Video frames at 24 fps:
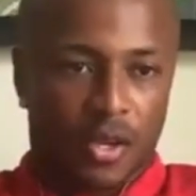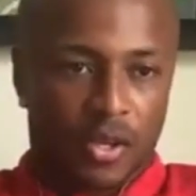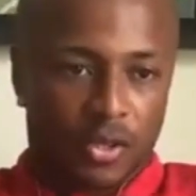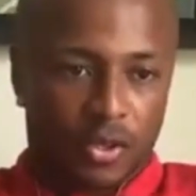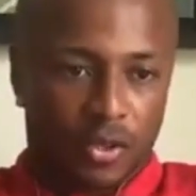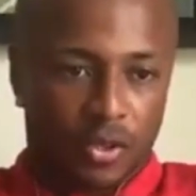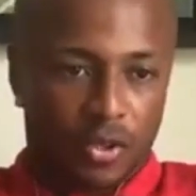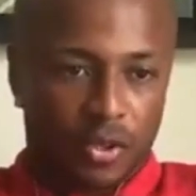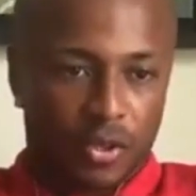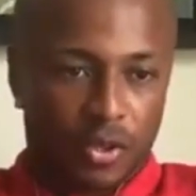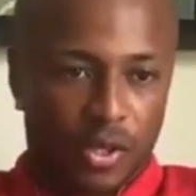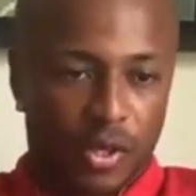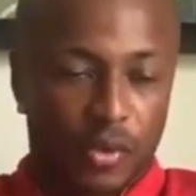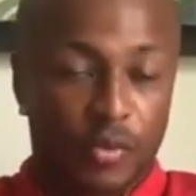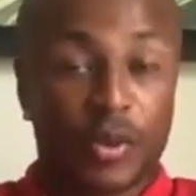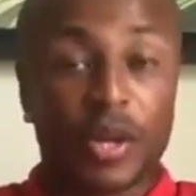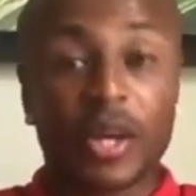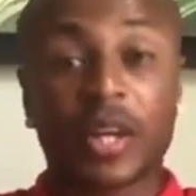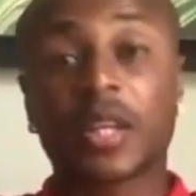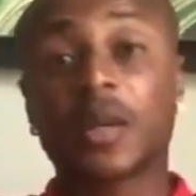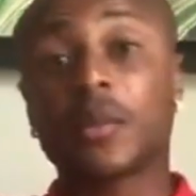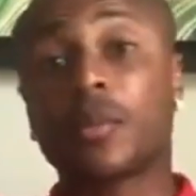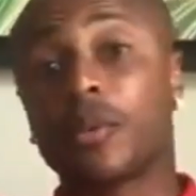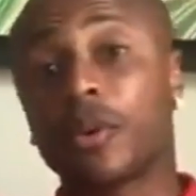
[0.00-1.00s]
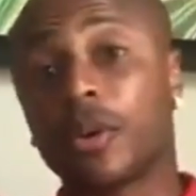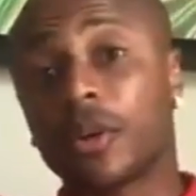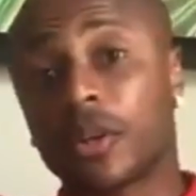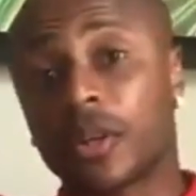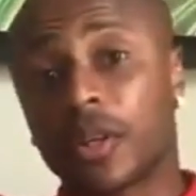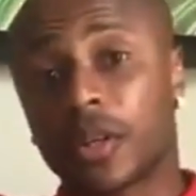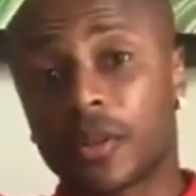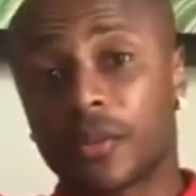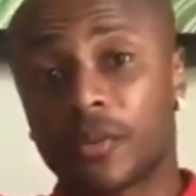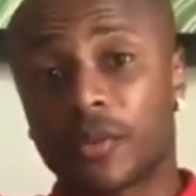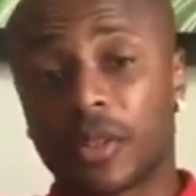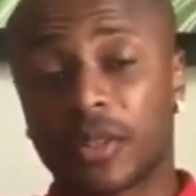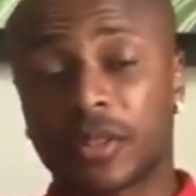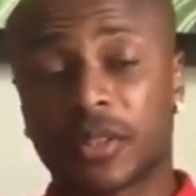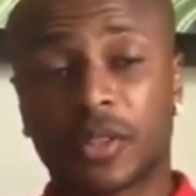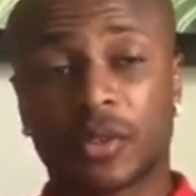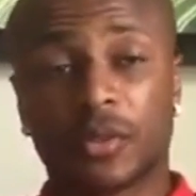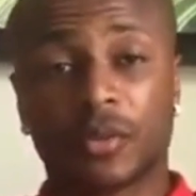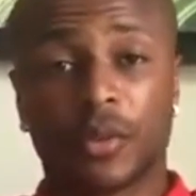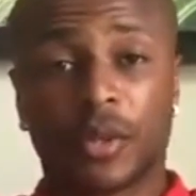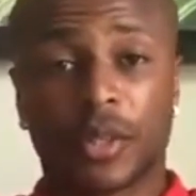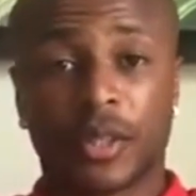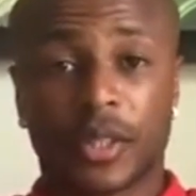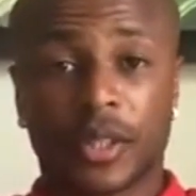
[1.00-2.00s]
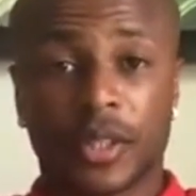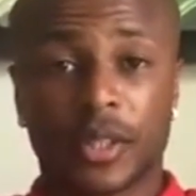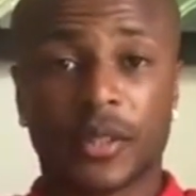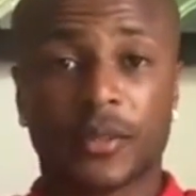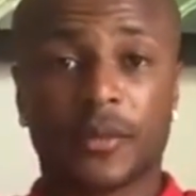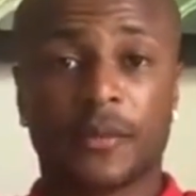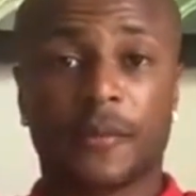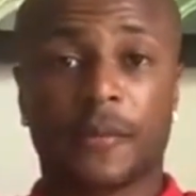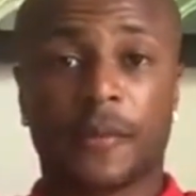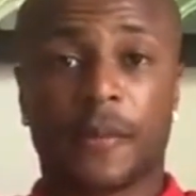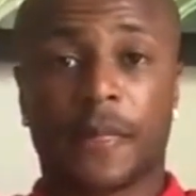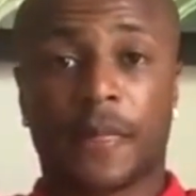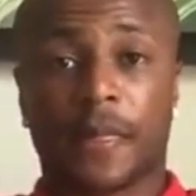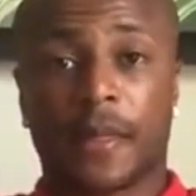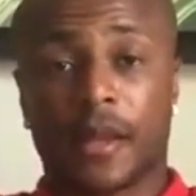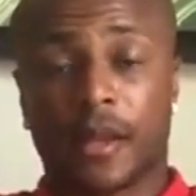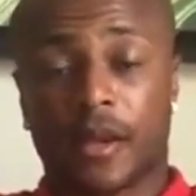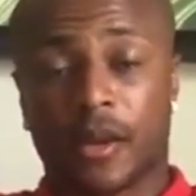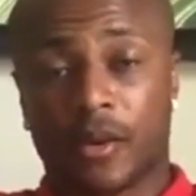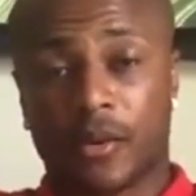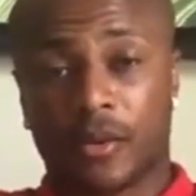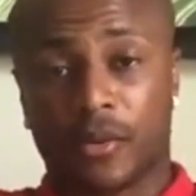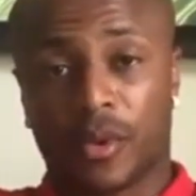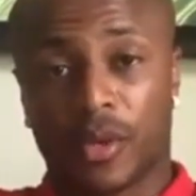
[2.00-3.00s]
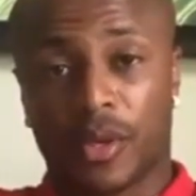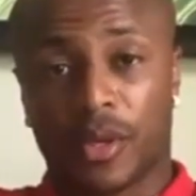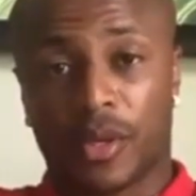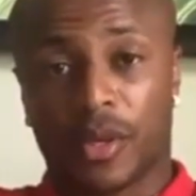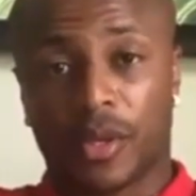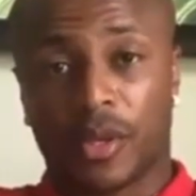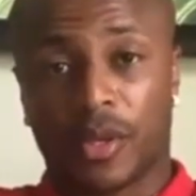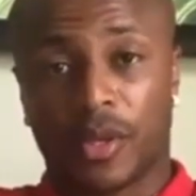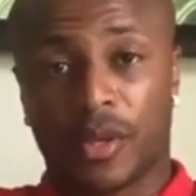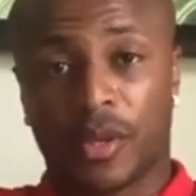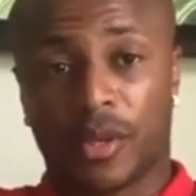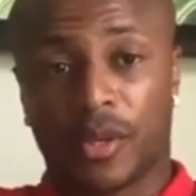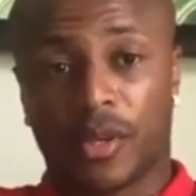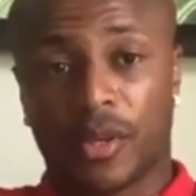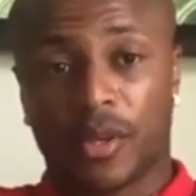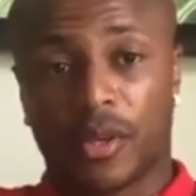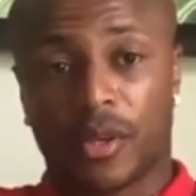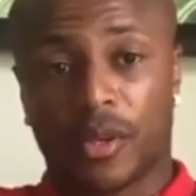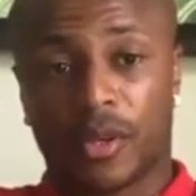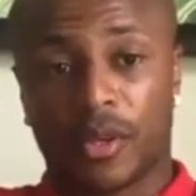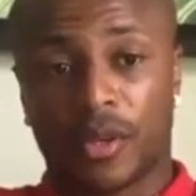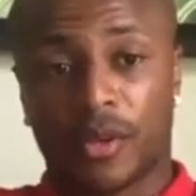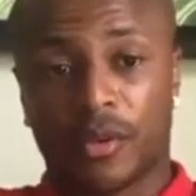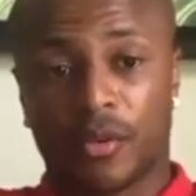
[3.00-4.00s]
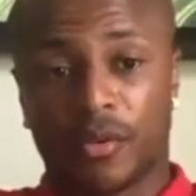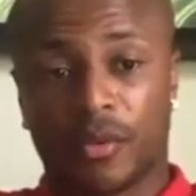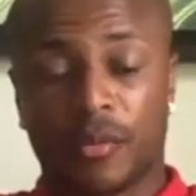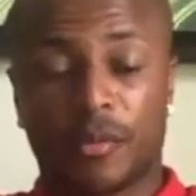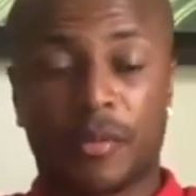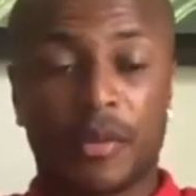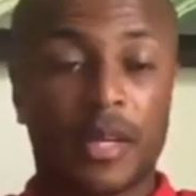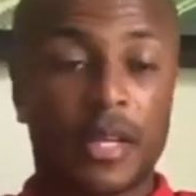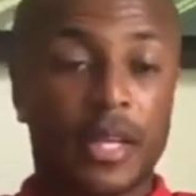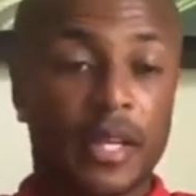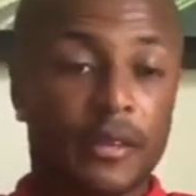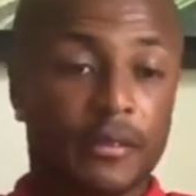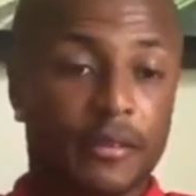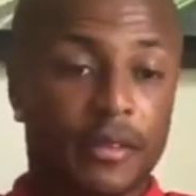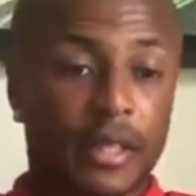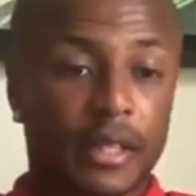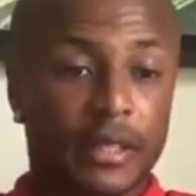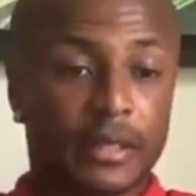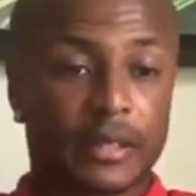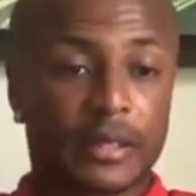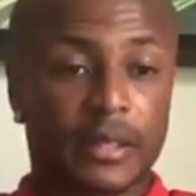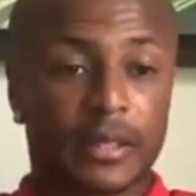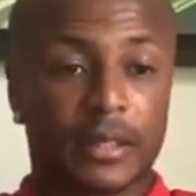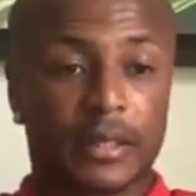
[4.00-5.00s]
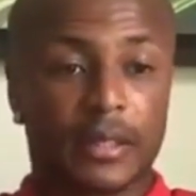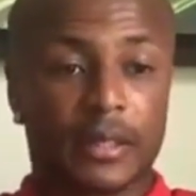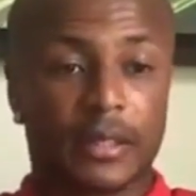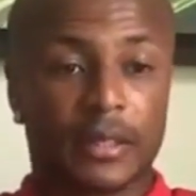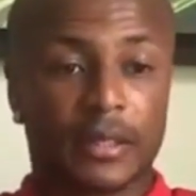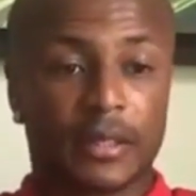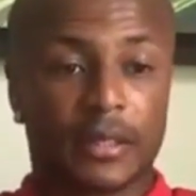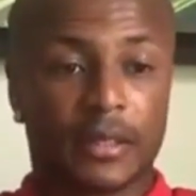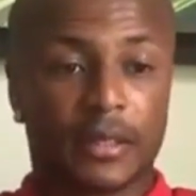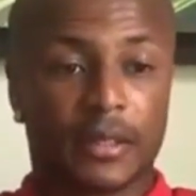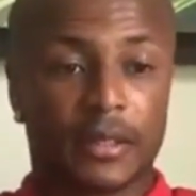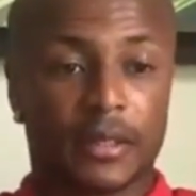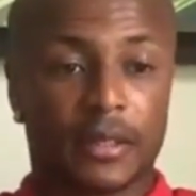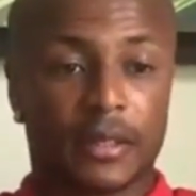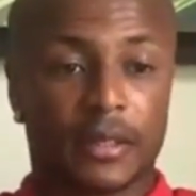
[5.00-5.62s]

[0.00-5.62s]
It's Ayew reunion with the 29-year-old, having previously signed him on a season-long loan deal